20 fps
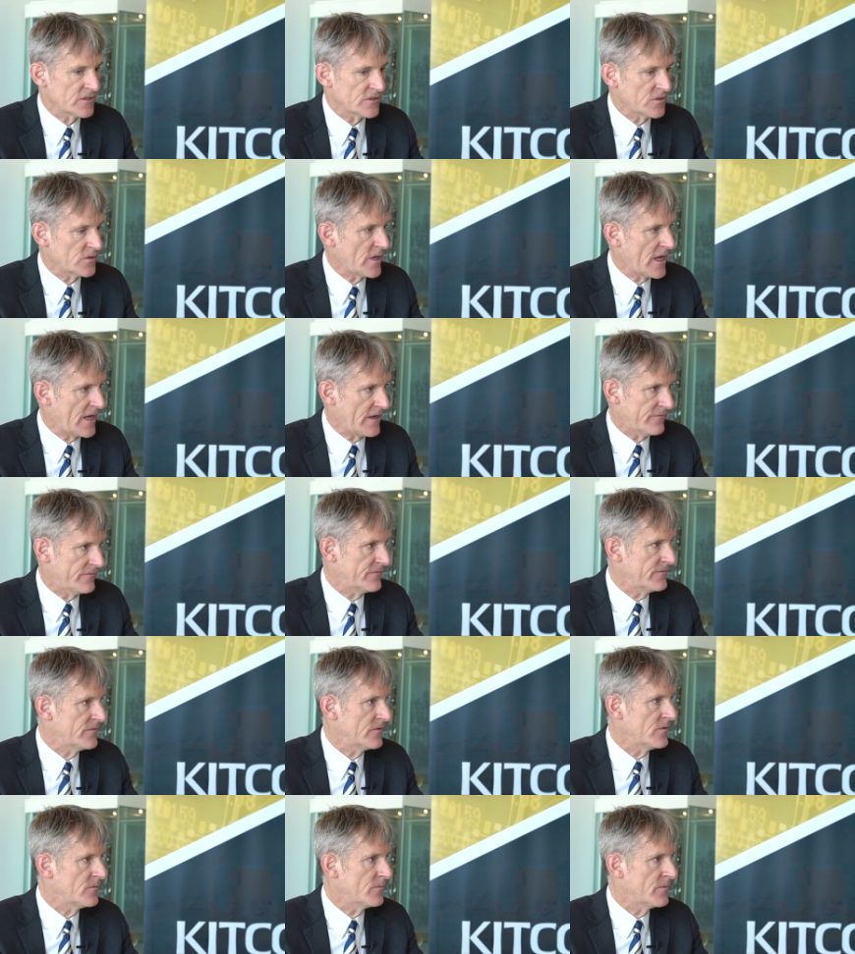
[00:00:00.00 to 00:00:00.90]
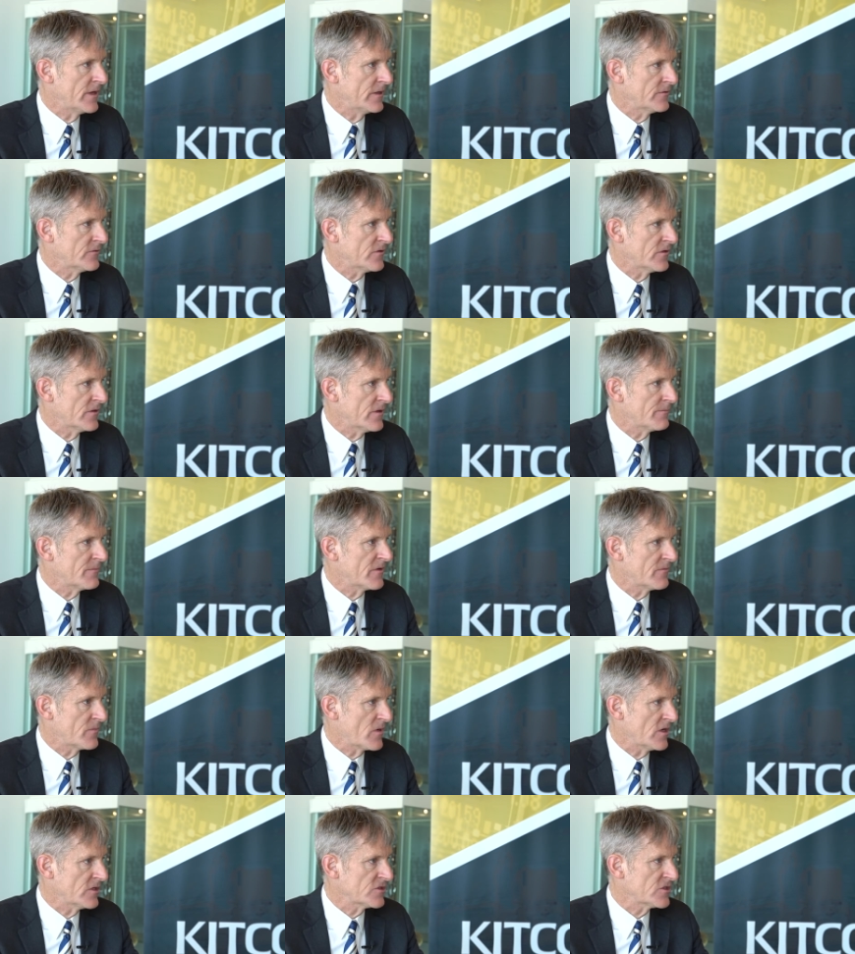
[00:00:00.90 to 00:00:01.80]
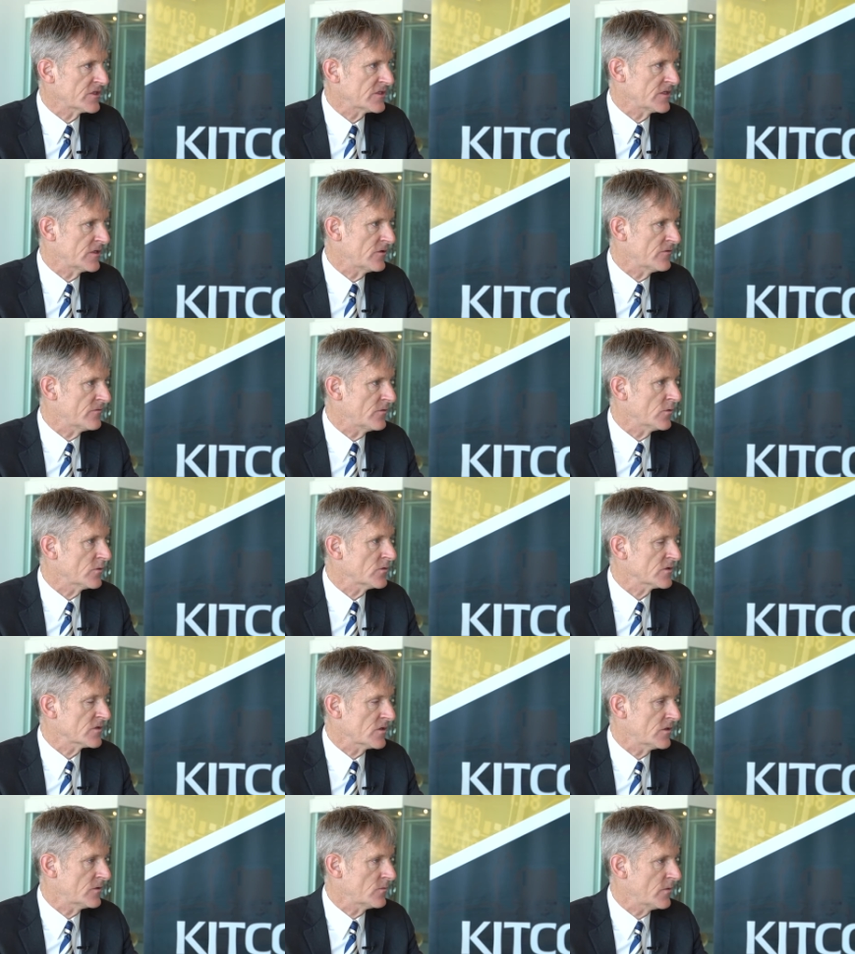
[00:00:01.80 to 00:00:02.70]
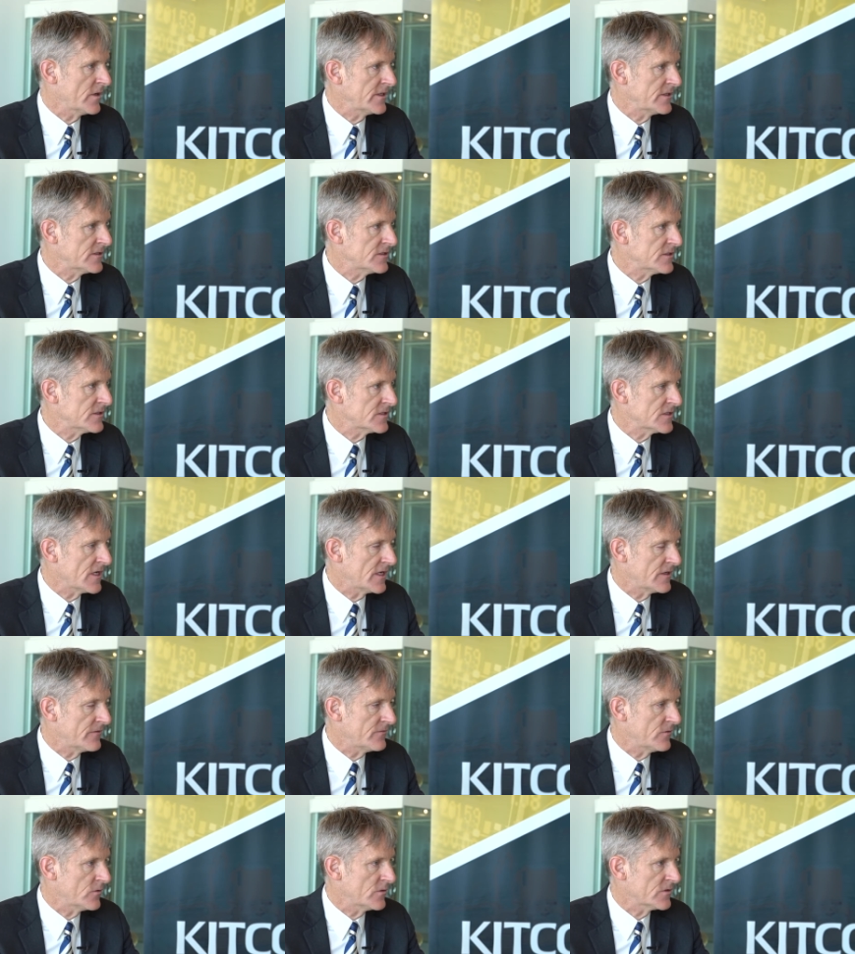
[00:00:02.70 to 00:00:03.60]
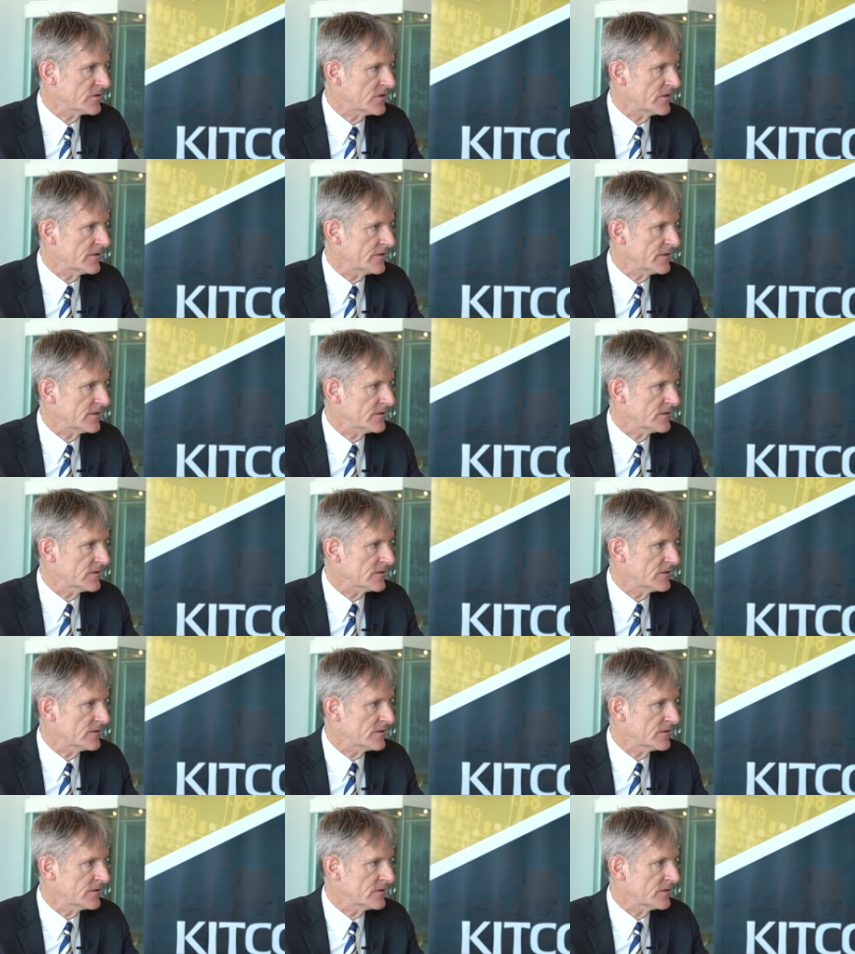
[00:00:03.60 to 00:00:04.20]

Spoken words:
Because you have the number of projects that you're focused on. Why did you decide to focus on this?